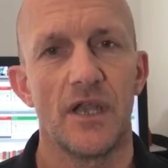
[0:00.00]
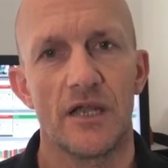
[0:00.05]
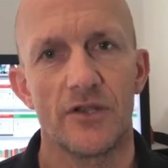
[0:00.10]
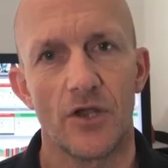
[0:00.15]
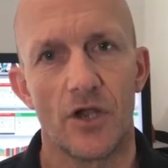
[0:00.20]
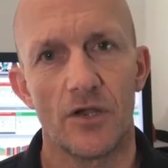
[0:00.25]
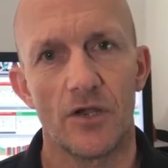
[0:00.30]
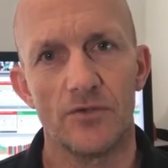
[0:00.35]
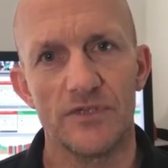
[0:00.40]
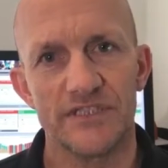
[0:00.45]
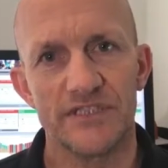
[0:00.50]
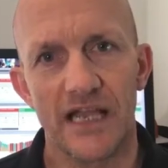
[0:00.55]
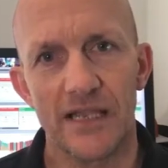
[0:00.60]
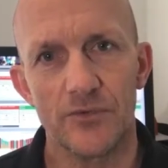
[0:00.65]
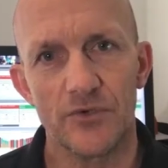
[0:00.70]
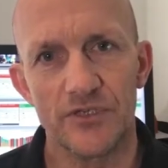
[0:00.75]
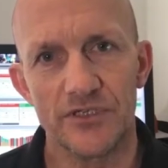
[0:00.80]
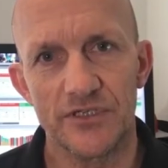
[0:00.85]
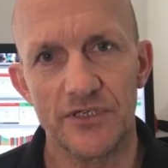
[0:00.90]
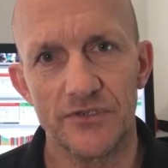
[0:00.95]
And I was
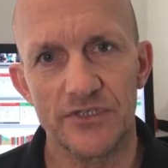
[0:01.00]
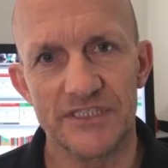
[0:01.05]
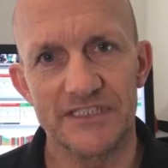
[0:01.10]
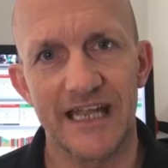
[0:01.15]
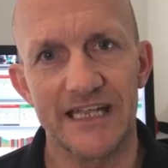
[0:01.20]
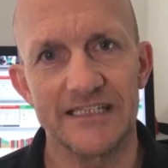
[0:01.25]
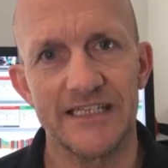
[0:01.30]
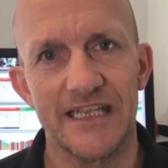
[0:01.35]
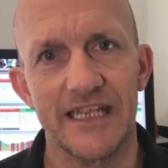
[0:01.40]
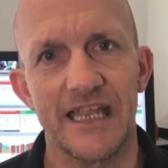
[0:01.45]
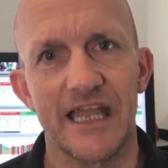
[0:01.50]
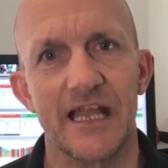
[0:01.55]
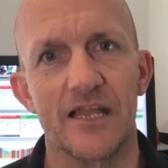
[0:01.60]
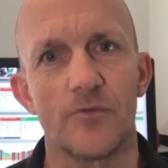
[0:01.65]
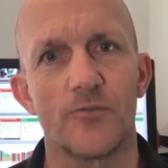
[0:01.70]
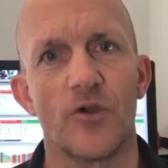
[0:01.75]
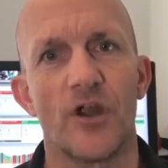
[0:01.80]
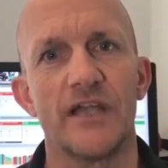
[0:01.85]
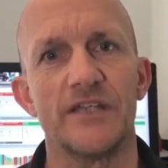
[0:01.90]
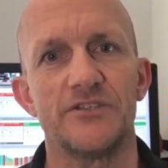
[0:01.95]
able to do static
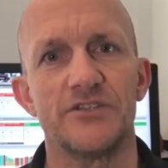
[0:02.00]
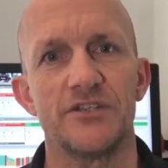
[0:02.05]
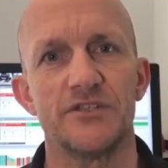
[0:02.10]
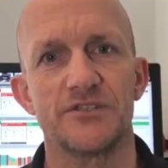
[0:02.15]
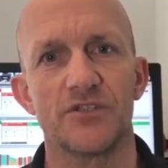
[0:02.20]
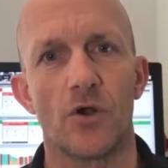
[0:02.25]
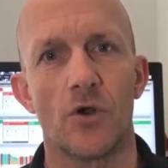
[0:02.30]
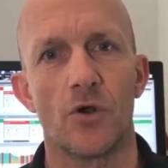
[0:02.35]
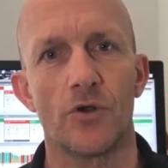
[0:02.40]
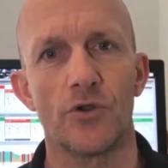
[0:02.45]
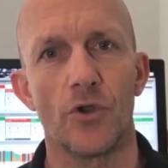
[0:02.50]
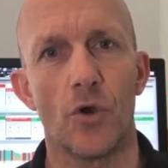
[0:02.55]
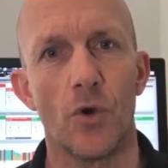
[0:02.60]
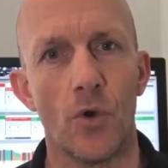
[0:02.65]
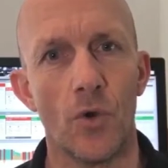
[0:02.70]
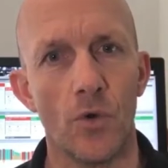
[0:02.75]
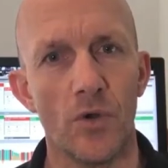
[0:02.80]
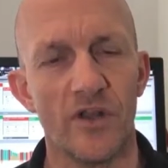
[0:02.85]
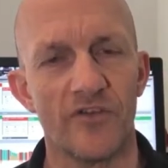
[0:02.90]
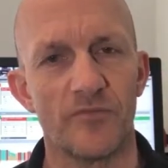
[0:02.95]
calibrations on
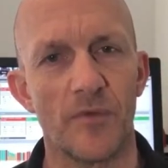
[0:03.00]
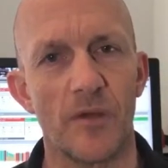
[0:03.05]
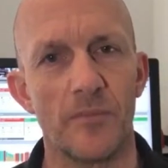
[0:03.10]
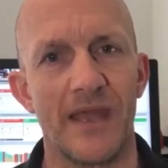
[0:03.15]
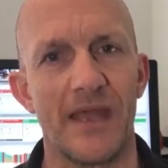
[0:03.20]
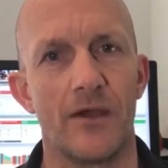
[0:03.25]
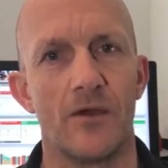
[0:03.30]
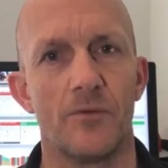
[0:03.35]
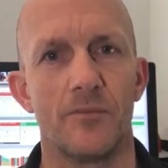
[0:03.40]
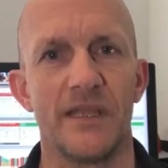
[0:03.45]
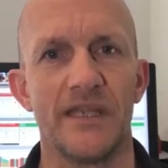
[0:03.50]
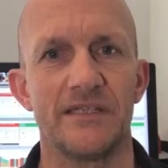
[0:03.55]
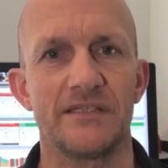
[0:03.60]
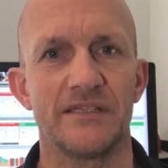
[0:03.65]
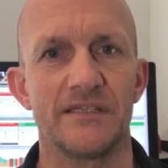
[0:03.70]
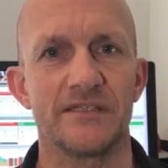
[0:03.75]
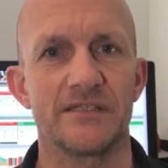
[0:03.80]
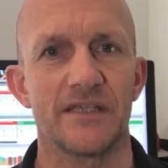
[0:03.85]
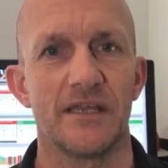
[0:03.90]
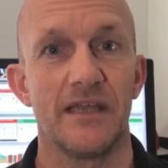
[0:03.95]
all of my power
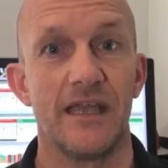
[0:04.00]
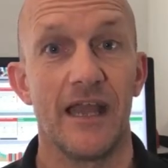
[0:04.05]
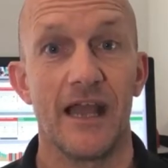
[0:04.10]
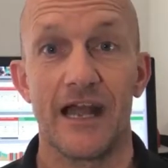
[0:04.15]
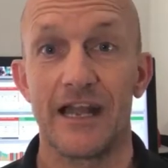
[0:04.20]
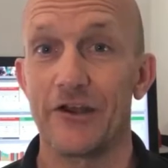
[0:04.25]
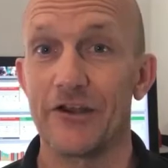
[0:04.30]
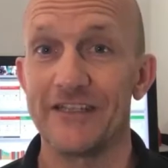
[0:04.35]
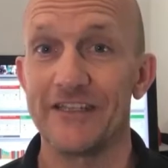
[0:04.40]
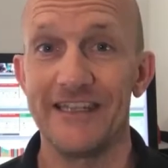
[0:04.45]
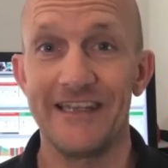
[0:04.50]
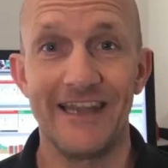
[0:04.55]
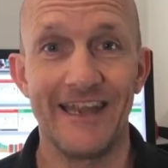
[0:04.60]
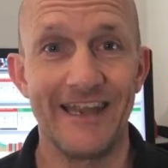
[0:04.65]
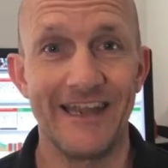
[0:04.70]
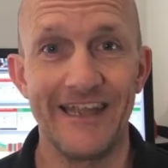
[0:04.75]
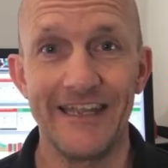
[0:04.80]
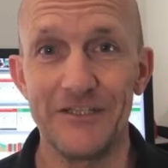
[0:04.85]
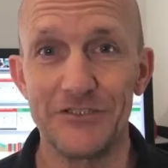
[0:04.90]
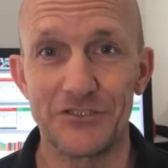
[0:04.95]
meters, and I did
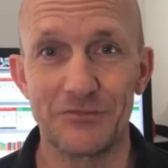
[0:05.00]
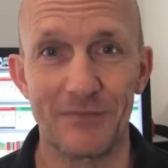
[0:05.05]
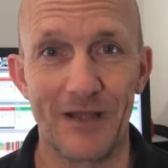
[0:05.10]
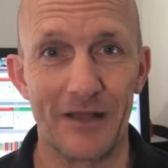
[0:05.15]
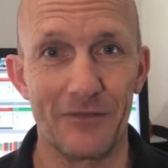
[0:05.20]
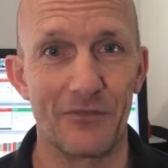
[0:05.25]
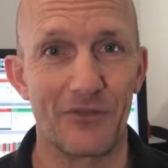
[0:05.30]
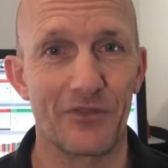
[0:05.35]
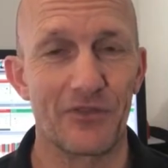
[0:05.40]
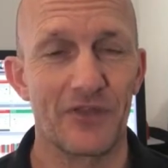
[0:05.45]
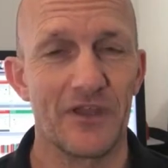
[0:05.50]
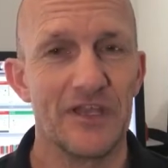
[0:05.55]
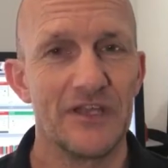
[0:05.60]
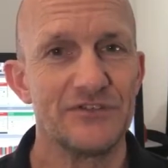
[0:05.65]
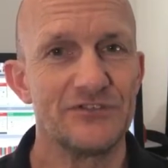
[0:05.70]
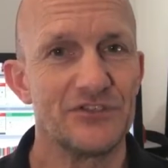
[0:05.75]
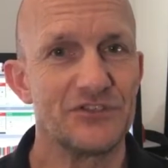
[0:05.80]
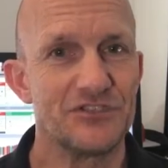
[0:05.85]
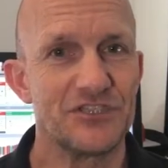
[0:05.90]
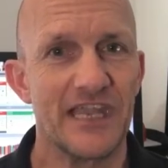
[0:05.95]
it each month
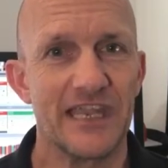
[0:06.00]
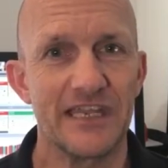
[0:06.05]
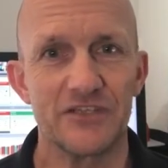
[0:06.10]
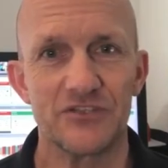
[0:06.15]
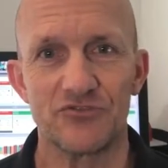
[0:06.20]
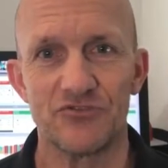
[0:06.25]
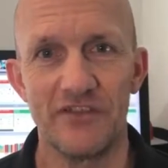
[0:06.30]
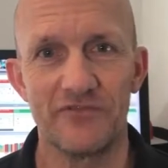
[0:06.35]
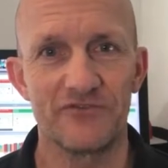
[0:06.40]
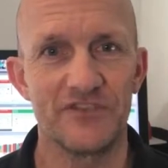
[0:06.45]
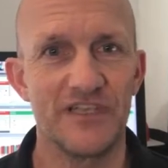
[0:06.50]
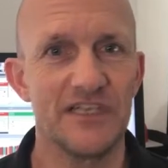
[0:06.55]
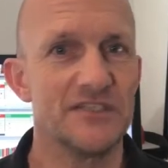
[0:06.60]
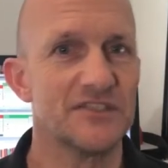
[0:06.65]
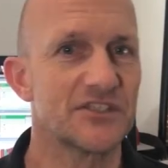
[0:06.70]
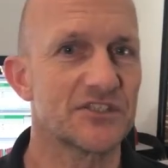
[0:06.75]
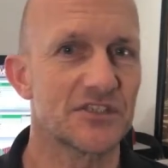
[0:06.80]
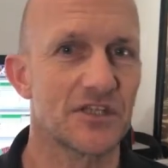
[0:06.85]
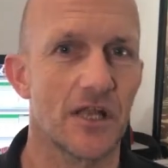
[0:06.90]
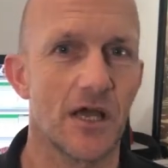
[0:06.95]
to check drift
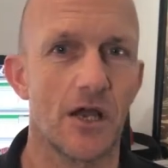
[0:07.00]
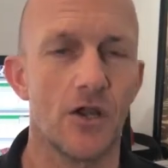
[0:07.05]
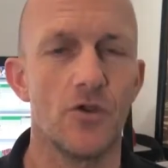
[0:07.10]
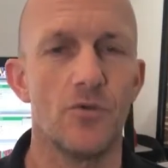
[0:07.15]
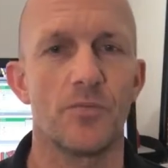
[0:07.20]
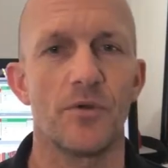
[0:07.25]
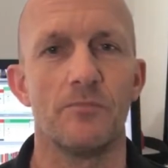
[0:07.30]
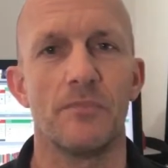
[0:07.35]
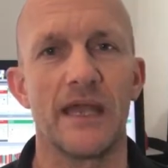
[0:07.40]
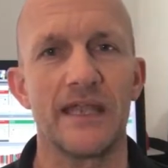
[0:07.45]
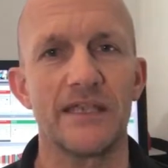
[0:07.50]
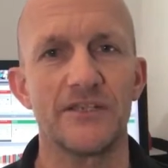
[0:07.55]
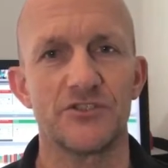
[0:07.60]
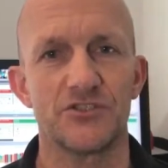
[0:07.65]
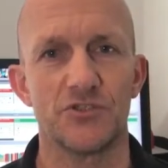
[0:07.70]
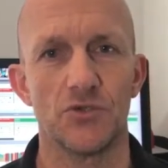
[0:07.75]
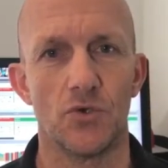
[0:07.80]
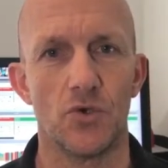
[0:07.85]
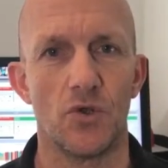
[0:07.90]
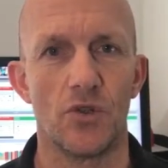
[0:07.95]
in slope and make
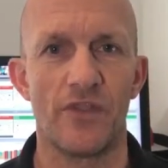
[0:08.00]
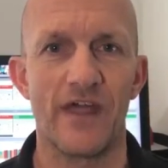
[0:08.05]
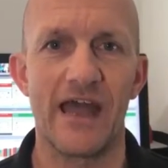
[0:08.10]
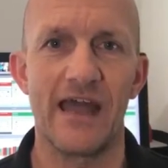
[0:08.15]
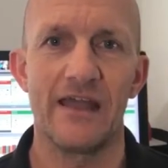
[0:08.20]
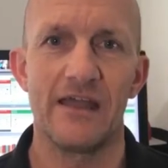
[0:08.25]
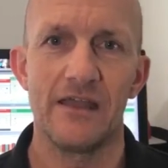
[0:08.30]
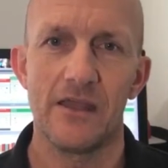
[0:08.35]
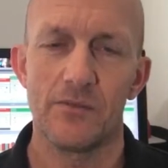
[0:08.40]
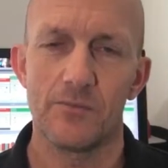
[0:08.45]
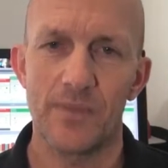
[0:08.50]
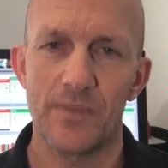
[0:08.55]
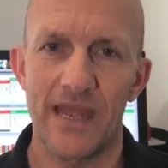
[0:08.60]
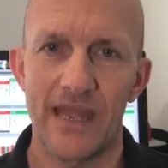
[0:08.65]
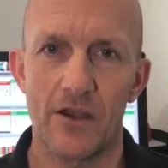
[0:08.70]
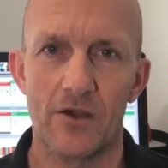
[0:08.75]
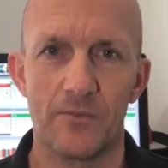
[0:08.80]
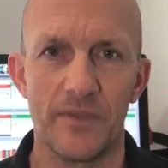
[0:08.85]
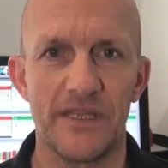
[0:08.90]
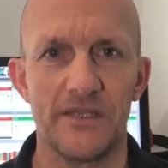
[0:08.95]
sure that
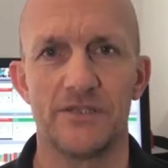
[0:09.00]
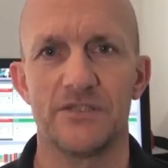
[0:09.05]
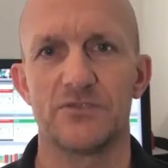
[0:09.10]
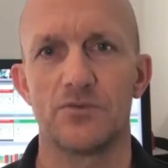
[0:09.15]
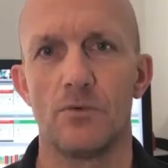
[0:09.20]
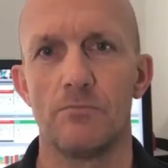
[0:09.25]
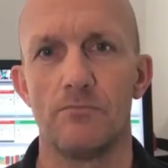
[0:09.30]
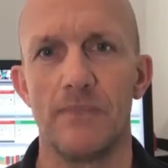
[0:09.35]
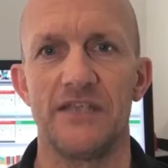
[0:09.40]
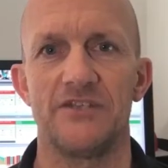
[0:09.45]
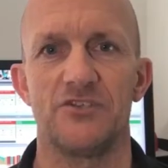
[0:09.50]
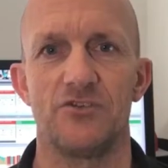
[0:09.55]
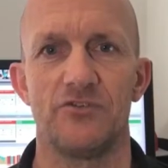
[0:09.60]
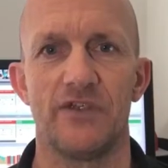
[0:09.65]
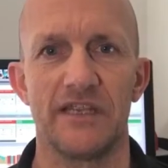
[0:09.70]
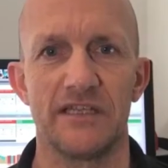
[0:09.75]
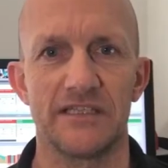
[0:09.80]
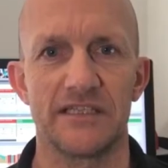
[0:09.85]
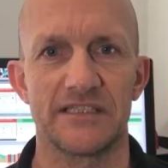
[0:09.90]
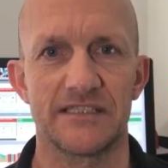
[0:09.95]
power meters were
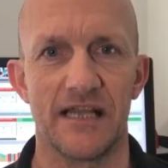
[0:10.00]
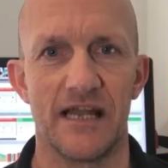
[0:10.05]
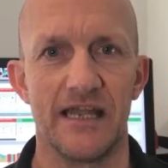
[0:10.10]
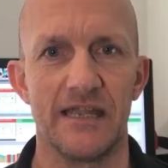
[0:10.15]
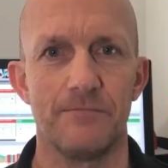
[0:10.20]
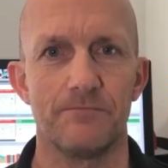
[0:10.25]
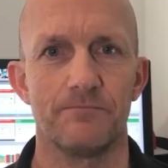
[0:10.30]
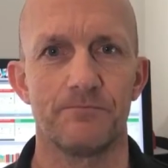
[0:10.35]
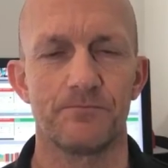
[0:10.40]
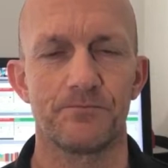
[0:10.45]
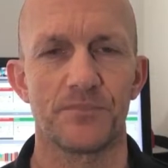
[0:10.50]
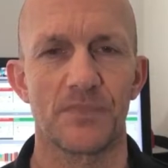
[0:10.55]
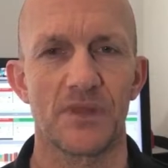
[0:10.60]
measuring the same.